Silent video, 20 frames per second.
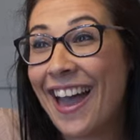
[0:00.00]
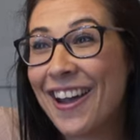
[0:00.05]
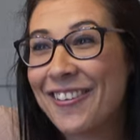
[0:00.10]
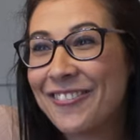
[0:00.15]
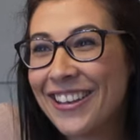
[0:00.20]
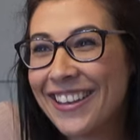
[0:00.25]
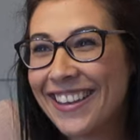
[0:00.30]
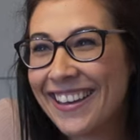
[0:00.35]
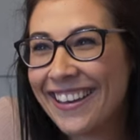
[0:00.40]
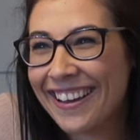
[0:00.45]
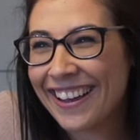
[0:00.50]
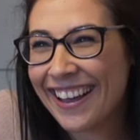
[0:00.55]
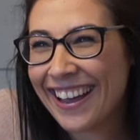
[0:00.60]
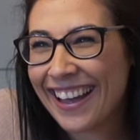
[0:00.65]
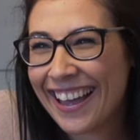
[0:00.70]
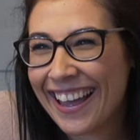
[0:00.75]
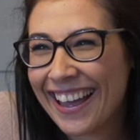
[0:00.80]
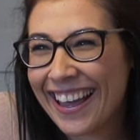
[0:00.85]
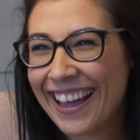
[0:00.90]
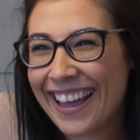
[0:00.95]
property.
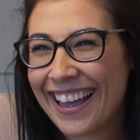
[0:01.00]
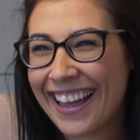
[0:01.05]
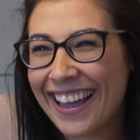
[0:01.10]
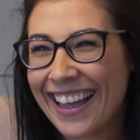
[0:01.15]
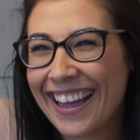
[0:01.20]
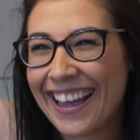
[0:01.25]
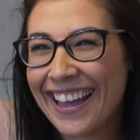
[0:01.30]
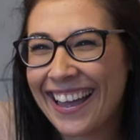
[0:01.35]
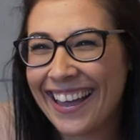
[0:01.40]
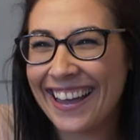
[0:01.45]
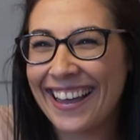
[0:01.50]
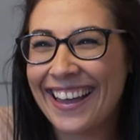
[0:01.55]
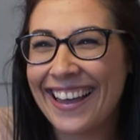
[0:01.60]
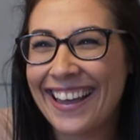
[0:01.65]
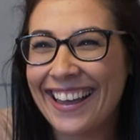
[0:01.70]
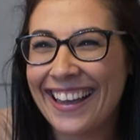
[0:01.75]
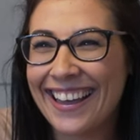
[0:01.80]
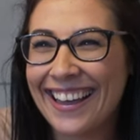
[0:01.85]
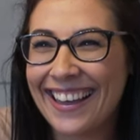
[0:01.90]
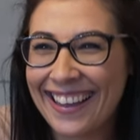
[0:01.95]
Yeah. So I used to go
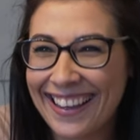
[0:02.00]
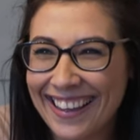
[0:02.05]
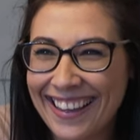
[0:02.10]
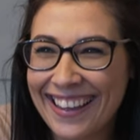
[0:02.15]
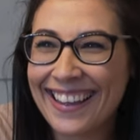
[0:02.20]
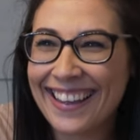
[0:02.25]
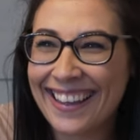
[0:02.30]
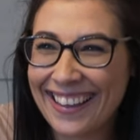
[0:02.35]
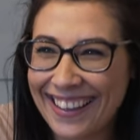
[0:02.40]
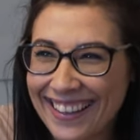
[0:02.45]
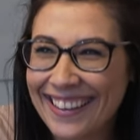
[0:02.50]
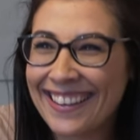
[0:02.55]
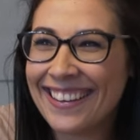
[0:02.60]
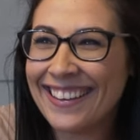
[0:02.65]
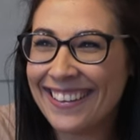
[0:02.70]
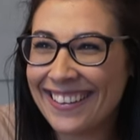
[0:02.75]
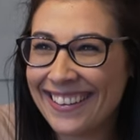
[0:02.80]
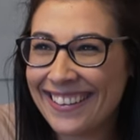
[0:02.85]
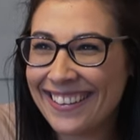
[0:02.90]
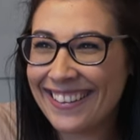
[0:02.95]
and I'd save up, and every
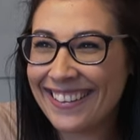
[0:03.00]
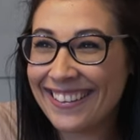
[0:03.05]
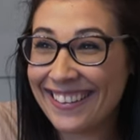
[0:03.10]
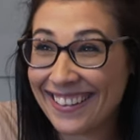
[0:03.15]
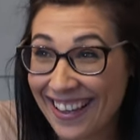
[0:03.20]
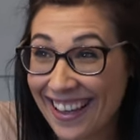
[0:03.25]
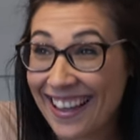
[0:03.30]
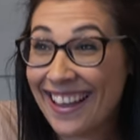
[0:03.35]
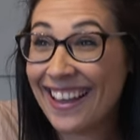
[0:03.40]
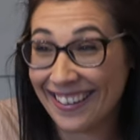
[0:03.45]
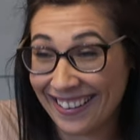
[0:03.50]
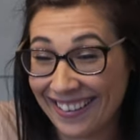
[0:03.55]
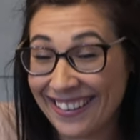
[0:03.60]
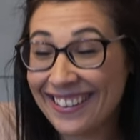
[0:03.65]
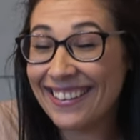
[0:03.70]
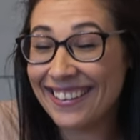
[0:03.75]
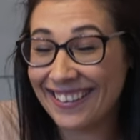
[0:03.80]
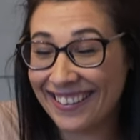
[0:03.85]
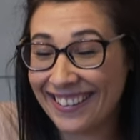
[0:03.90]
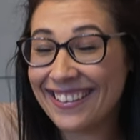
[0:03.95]
month I'd pay it off
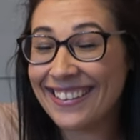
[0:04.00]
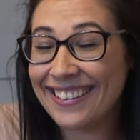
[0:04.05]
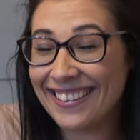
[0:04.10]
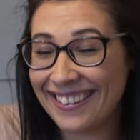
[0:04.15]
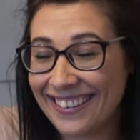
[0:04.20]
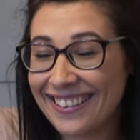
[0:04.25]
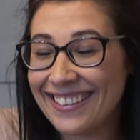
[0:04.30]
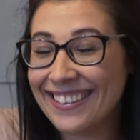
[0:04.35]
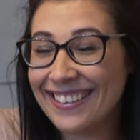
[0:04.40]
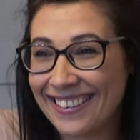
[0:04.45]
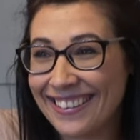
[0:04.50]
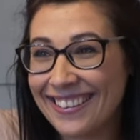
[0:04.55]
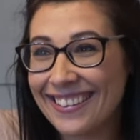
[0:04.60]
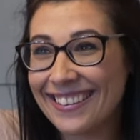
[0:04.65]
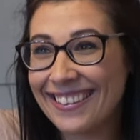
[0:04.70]
quicker to bring that mortgage